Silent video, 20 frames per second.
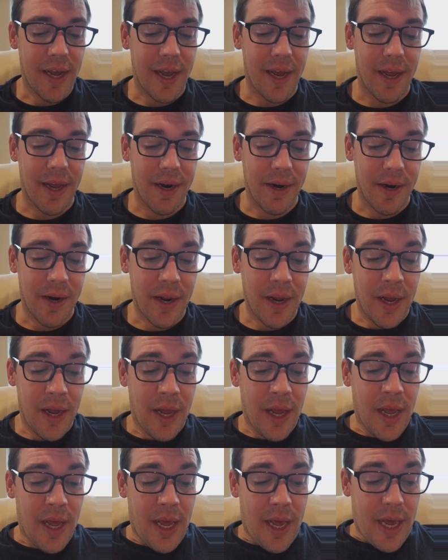and
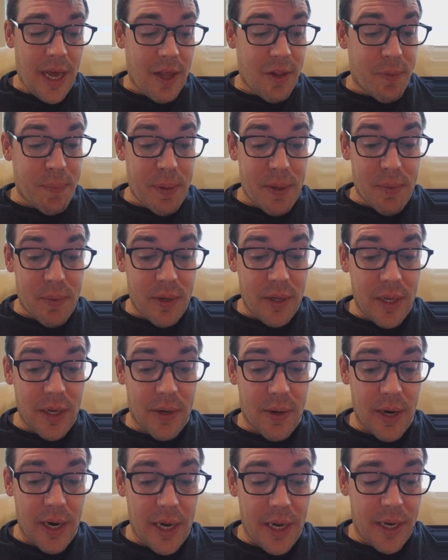it's been really
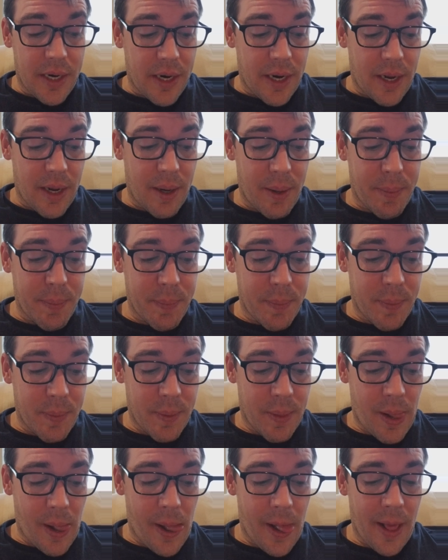great.
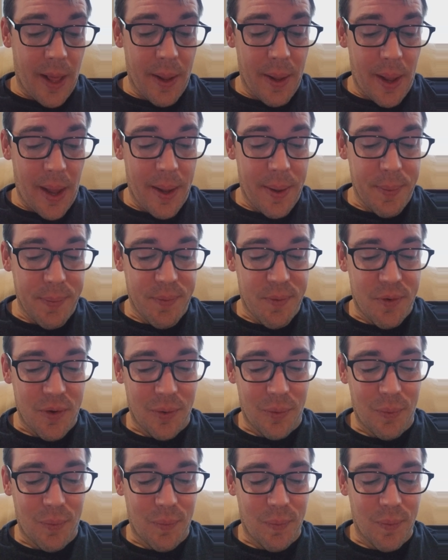
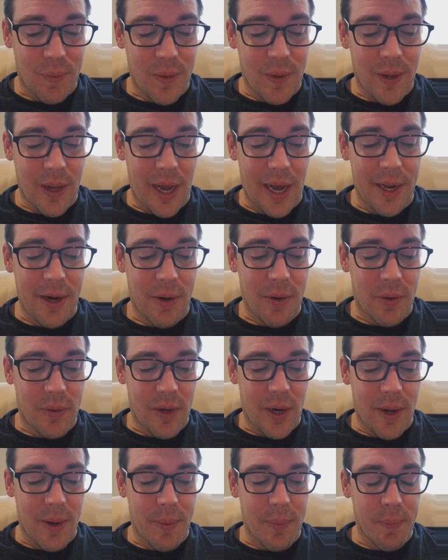So I
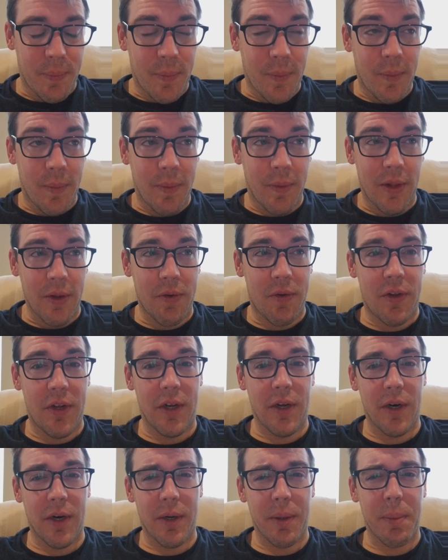know this
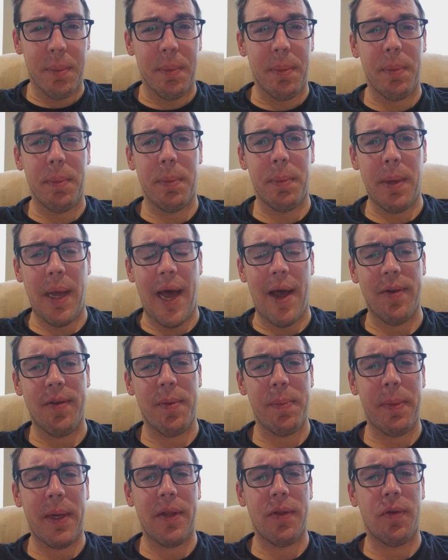year
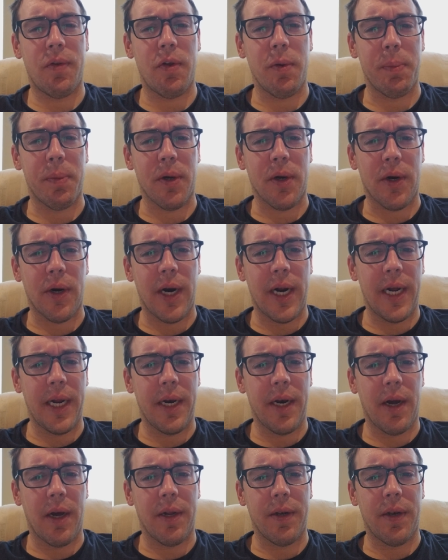hasn't been super
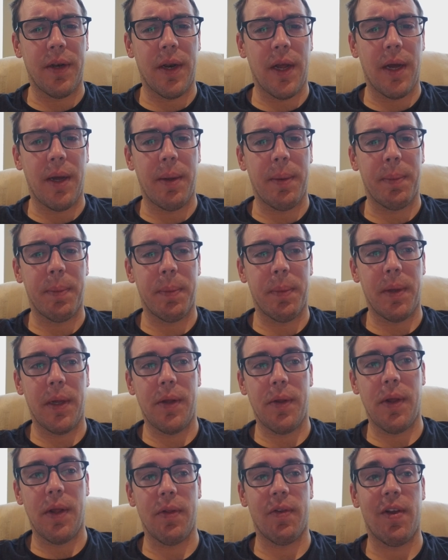great on
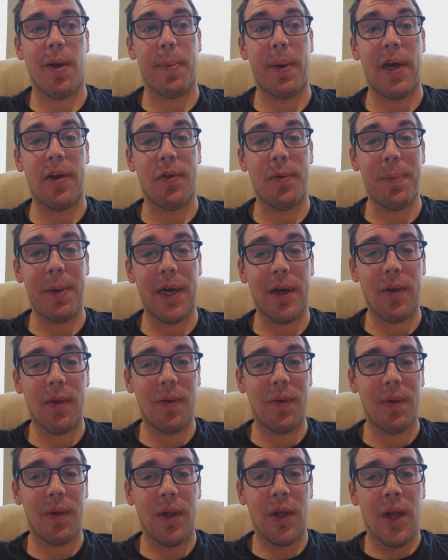in some
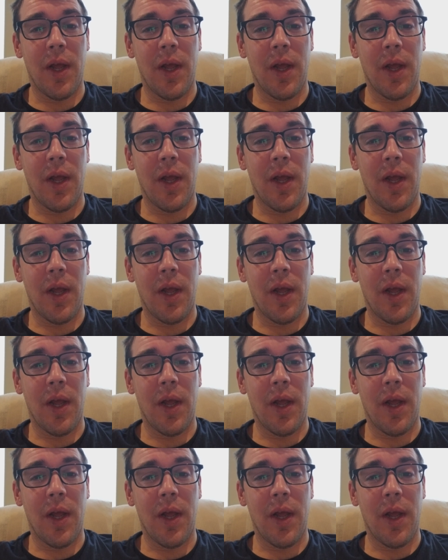aspects.